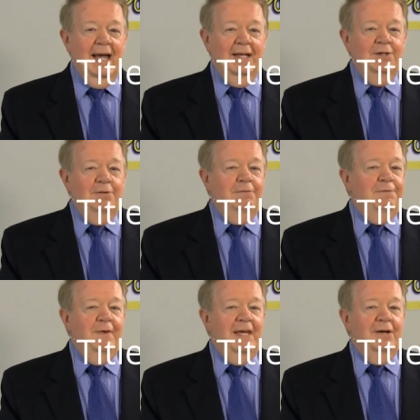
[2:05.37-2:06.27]
and you
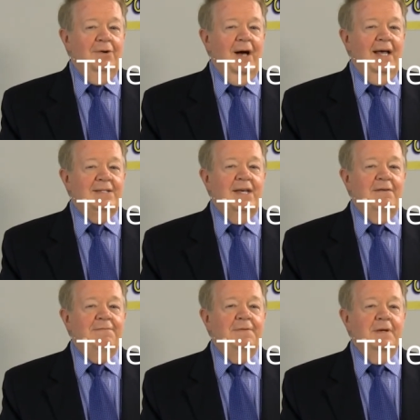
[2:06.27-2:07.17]
feel as
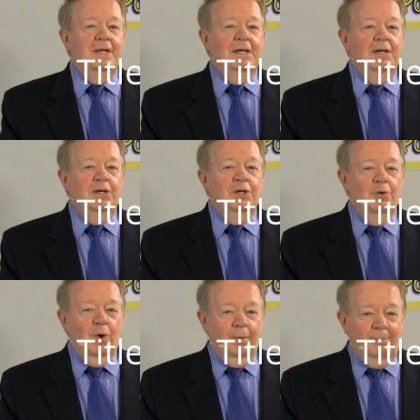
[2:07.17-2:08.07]
if
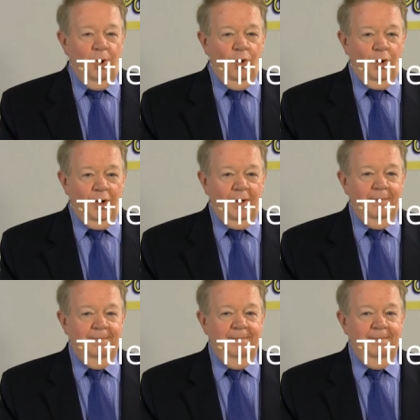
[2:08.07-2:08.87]
you are more.